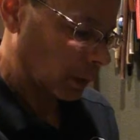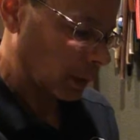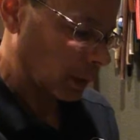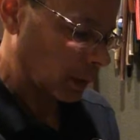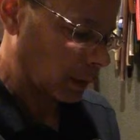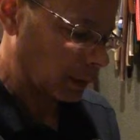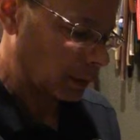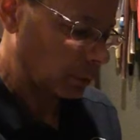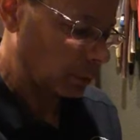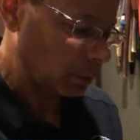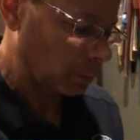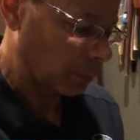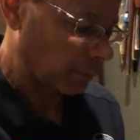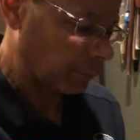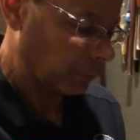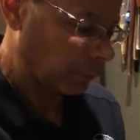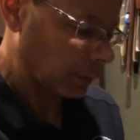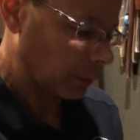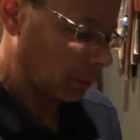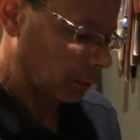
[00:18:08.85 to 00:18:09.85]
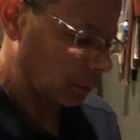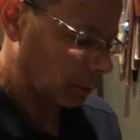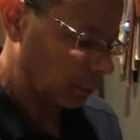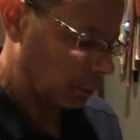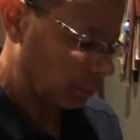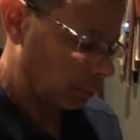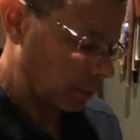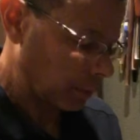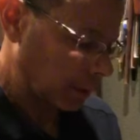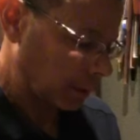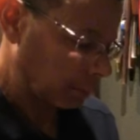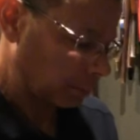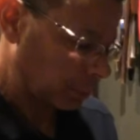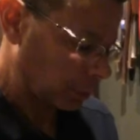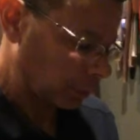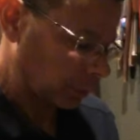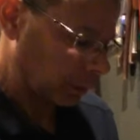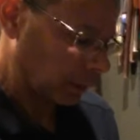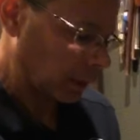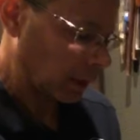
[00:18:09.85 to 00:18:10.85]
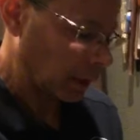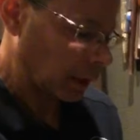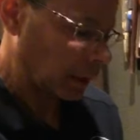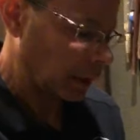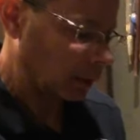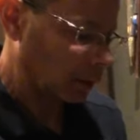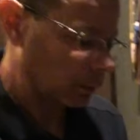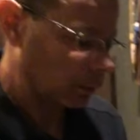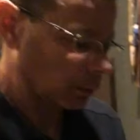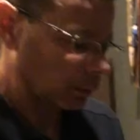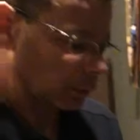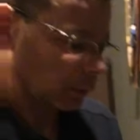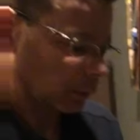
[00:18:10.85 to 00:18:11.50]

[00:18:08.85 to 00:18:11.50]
I use my finger a little bit, push it down.